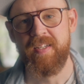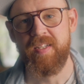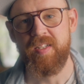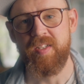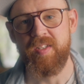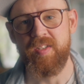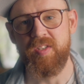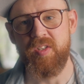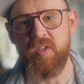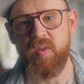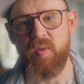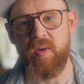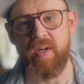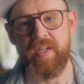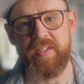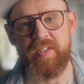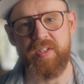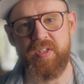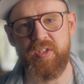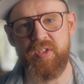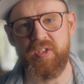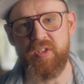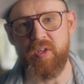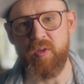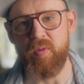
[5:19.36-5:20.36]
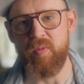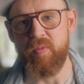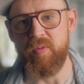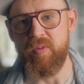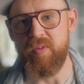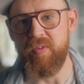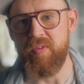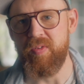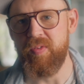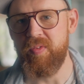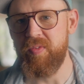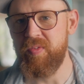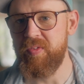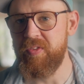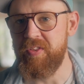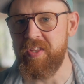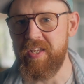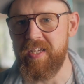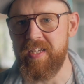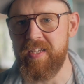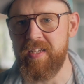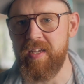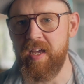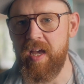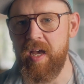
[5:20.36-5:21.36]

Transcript: So I don't think.